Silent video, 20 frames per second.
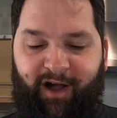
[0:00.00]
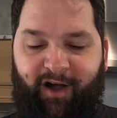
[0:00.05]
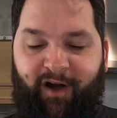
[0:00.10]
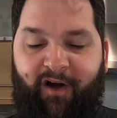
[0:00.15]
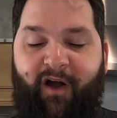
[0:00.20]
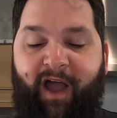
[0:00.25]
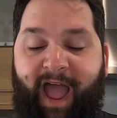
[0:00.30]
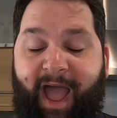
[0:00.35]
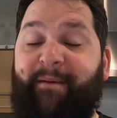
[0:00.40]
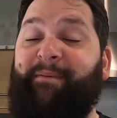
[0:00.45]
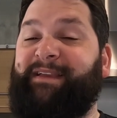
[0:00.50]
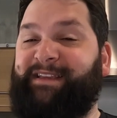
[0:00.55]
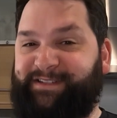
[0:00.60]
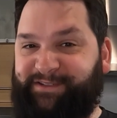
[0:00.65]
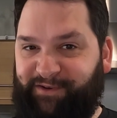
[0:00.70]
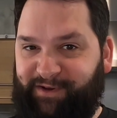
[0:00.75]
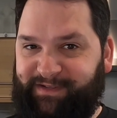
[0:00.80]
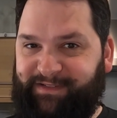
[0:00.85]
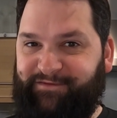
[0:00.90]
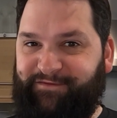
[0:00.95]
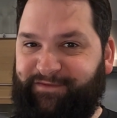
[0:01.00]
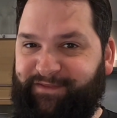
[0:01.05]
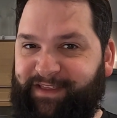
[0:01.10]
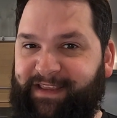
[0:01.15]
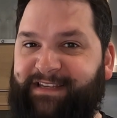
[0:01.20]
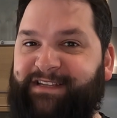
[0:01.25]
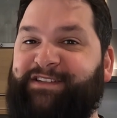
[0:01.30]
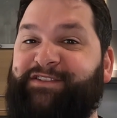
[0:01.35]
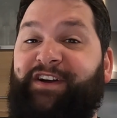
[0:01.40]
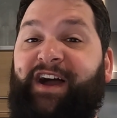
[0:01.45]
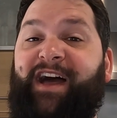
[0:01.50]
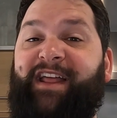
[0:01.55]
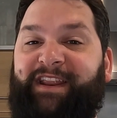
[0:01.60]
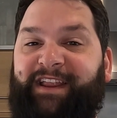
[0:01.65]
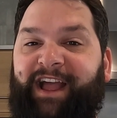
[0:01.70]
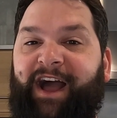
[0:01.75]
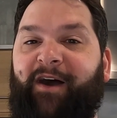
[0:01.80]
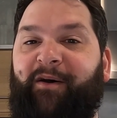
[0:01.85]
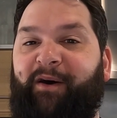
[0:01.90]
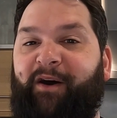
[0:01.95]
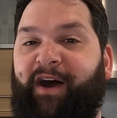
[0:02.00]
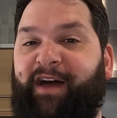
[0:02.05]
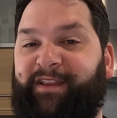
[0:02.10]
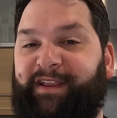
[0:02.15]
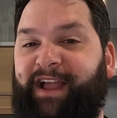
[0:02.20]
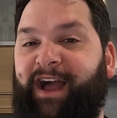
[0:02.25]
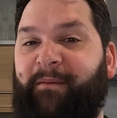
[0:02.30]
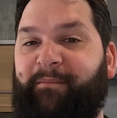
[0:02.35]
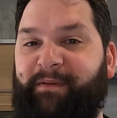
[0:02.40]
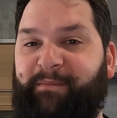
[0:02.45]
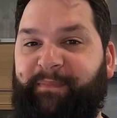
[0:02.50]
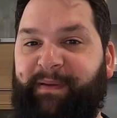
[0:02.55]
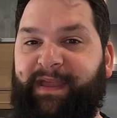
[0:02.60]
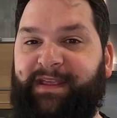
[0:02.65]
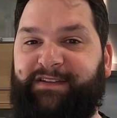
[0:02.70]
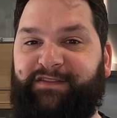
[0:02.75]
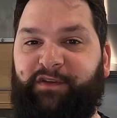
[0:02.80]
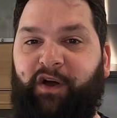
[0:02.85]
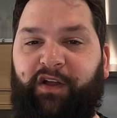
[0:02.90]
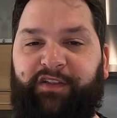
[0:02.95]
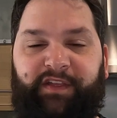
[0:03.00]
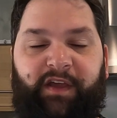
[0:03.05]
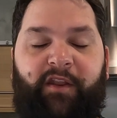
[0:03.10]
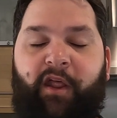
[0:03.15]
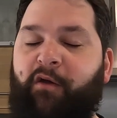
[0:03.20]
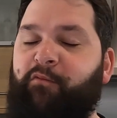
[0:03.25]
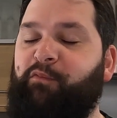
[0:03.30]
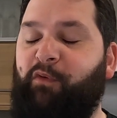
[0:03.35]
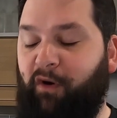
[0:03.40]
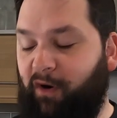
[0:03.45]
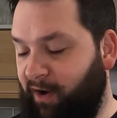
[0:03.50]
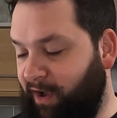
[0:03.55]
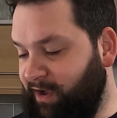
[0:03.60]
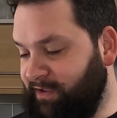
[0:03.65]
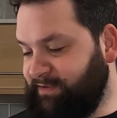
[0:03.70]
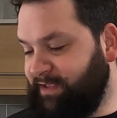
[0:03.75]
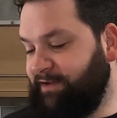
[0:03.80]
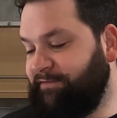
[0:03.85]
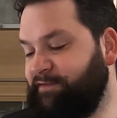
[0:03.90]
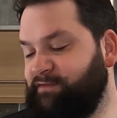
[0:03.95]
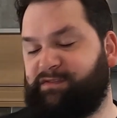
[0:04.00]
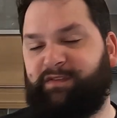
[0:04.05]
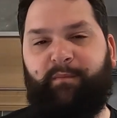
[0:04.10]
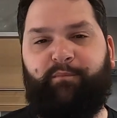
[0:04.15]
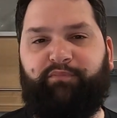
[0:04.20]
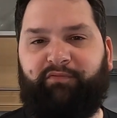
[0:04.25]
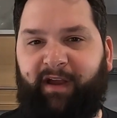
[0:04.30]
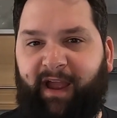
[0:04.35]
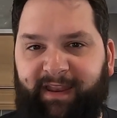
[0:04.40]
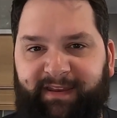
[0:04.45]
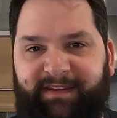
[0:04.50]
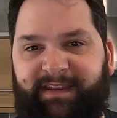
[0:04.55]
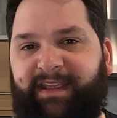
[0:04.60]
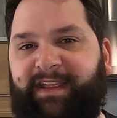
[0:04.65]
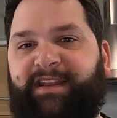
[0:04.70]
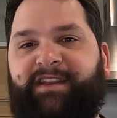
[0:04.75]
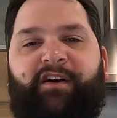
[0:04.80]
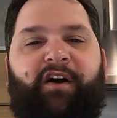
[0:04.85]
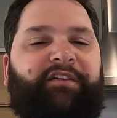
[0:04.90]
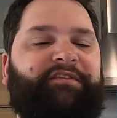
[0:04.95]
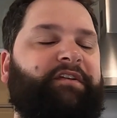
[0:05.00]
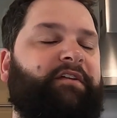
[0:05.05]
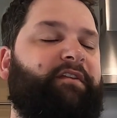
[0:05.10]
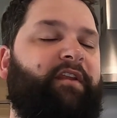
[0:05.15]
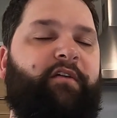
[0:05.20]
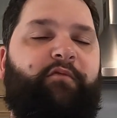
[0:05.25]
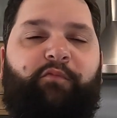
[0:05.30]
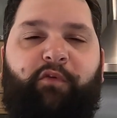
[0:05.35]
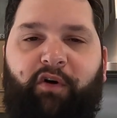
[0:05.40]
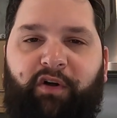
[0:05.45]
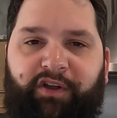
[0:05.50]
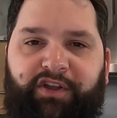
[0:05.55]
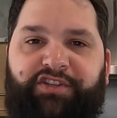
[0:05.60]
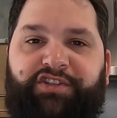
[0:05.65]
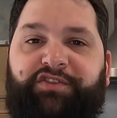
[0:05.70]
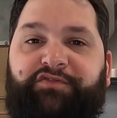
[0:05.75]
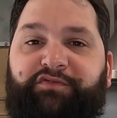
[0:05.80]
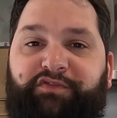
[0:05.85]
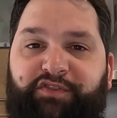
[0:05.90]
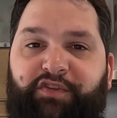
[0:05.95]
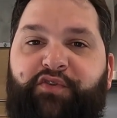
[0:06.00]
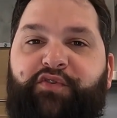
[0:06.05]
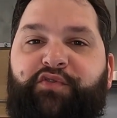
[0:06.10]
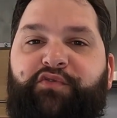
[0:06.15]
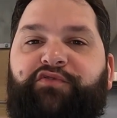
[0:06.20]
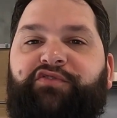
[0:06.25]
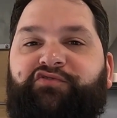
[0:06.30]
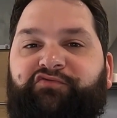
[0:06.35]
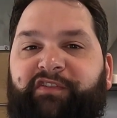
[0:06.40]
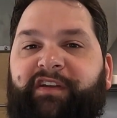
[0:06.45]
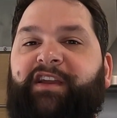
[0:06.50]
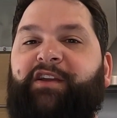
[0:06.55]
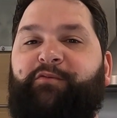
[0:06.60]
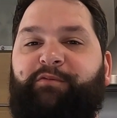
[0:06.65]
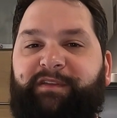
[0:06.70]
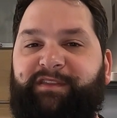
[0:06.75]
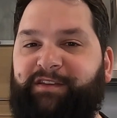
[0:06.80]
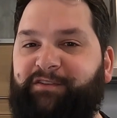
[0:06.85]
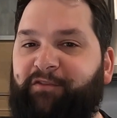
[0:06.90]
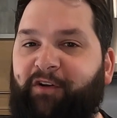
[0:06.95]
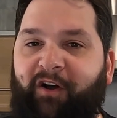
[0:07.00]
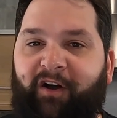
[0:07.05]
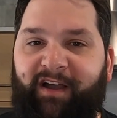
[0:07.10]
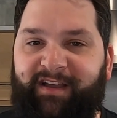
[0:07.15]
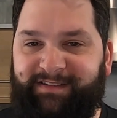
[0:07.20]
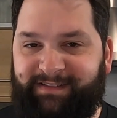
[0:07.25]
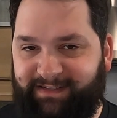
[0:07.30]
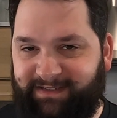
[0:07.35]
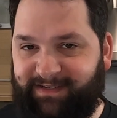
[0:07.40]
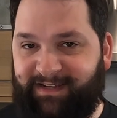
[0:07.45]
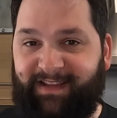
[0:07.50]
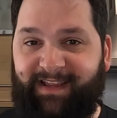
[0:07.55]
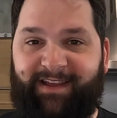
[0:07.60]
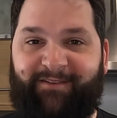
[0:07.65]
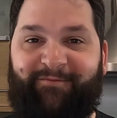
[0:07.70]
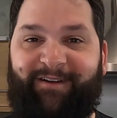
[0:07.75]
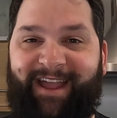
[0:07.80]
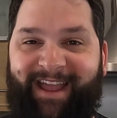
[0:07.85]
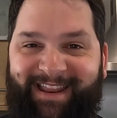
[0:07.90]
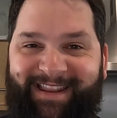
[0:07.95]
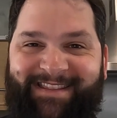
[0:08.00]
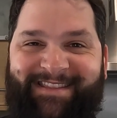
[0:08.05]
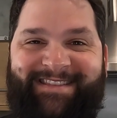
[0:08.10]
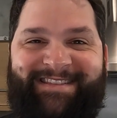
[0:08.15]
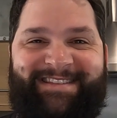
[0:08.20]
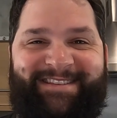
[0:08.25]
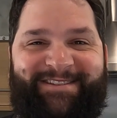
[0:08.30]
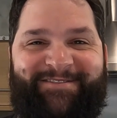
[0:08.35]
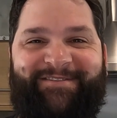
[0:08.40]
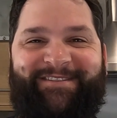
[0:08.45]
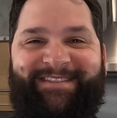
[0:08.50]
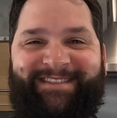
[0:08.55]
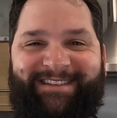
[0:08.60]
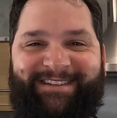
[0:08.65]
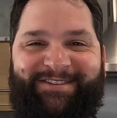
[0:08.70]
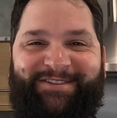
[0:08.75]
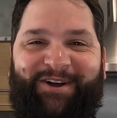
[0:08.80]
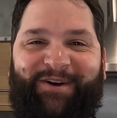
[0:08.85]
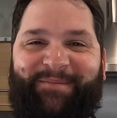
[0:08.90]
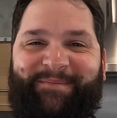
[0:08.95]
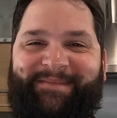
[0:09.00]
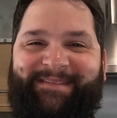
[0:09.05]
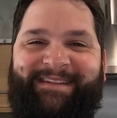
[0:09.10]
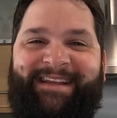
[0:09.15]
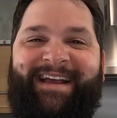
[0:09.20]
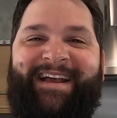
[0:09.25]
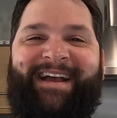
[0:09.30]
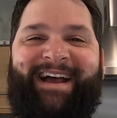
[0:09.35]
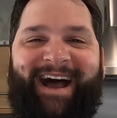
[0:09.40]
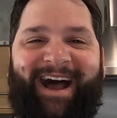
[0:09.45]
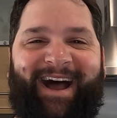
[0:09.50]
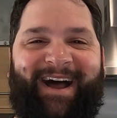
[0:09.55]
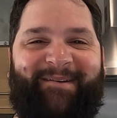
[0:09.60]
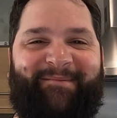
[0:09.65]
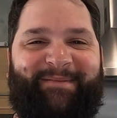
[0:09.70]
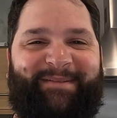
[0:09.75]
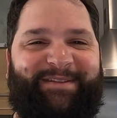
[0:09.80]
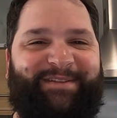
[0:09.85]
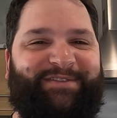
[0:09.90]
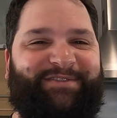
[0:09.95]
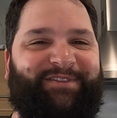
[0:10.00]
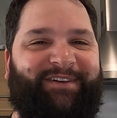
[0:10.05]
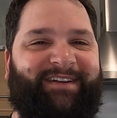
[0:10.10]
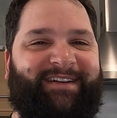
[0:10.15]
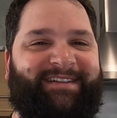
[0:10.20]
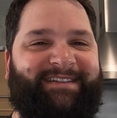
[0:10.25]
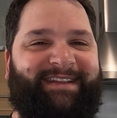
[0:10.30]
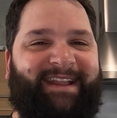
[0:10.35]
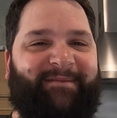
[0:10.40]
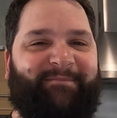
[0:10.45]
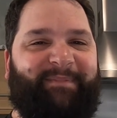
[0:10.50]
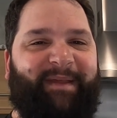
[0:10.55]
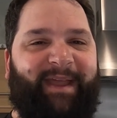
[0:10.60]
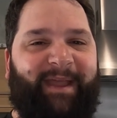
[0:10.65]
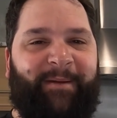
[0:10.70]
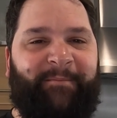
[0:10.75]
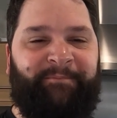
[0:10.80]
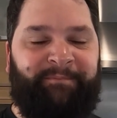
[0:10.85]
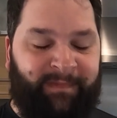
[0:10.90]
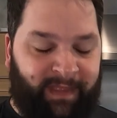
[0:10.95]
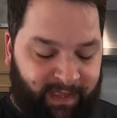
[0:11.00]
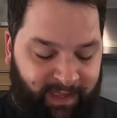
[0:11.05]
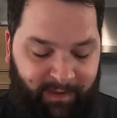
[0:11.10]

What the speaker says: I am excited for these because I had a couple of beers. I don't know why. I don't know if it was the branding. I don't know what, because you do drink with your eyes when you're in the shops and you're trying to select beer.